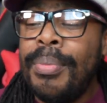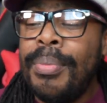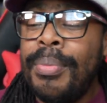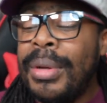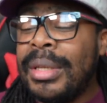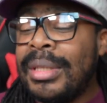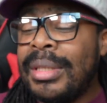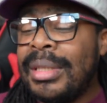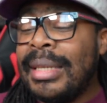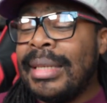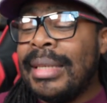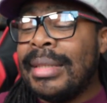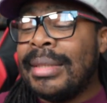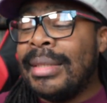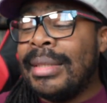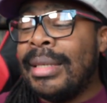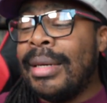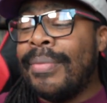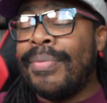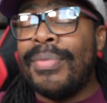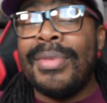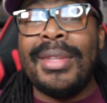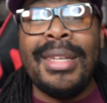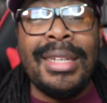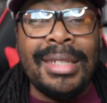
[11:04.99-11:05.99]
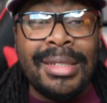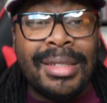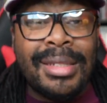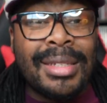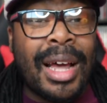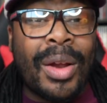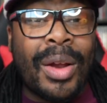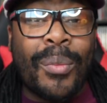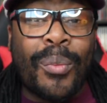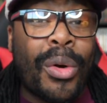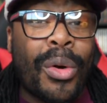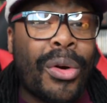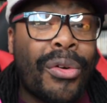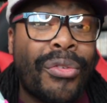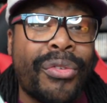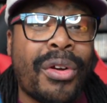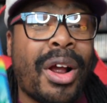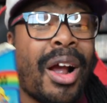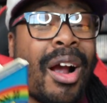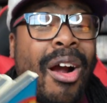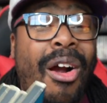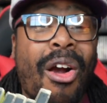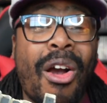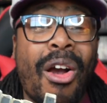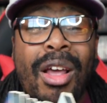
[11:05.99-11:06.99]
to put these up. These not worth
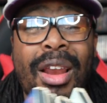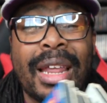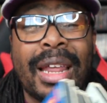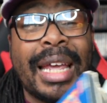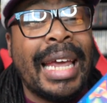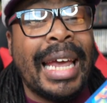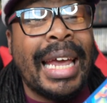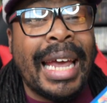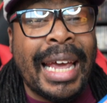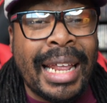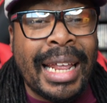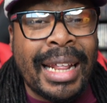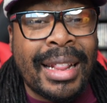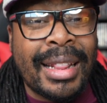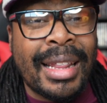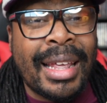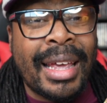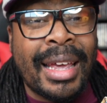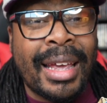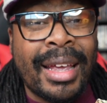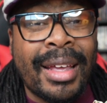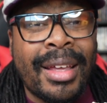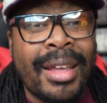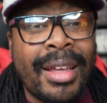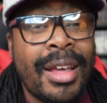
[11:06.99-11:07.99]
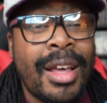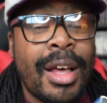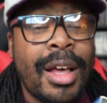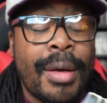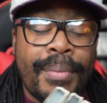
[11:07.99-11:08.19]
hardly anything,